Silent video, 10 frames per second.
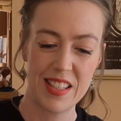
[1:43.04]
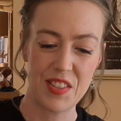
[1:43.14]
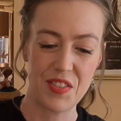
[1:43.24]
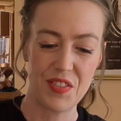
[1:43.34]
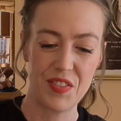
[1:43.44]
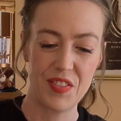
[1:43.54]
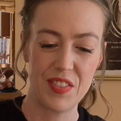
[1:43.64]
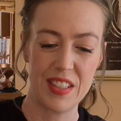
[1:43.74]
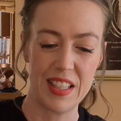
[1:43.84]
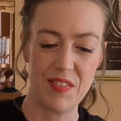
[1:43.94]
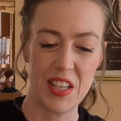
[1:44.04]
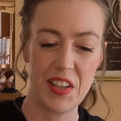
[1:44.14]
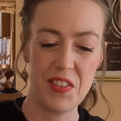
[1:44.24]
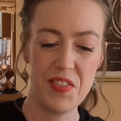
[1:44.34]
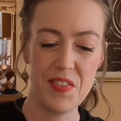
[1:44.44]
So there we
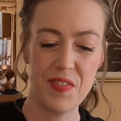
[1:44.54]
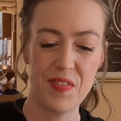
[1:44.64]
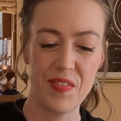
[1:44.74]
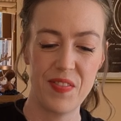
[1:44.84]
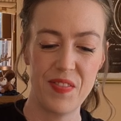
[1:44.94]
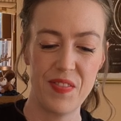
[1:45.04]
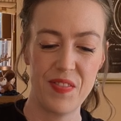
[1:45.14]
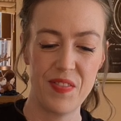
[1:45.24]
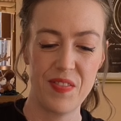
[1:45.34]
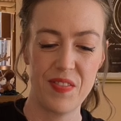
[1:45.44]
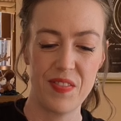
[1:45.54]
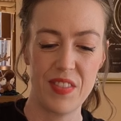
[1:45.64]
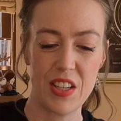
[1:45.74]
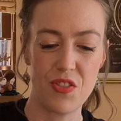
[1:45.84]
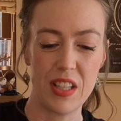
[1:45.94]
go.
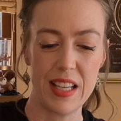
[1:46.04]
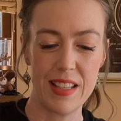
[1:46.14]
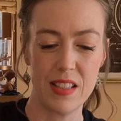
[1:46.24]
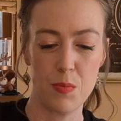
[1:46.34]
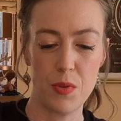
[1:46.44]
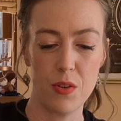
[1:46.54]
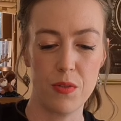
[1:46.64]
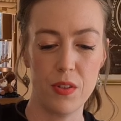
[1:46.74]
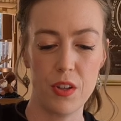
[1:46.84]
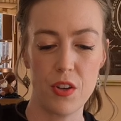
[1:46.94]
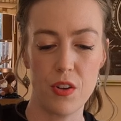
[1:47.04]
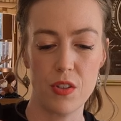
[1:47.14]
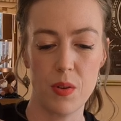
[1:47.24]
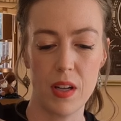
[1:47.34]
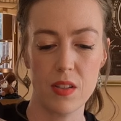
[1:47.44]
This really is a beautiful liqueur as
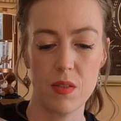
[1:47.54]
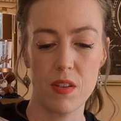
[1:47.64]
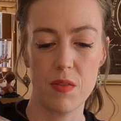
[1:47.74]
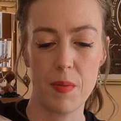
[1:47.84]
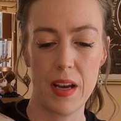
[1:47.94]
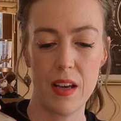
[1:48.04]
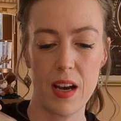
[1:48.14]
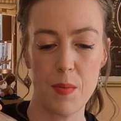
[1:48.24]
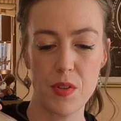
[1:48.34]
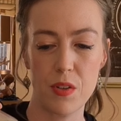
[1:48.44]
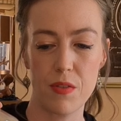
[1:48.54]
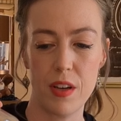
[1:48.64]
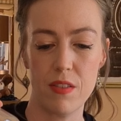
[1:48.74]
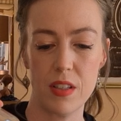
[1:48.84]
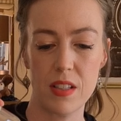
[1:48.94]
well. It's one of my absolute
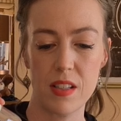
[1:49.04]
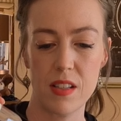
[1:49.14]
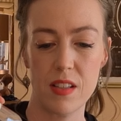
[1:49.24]
favourites.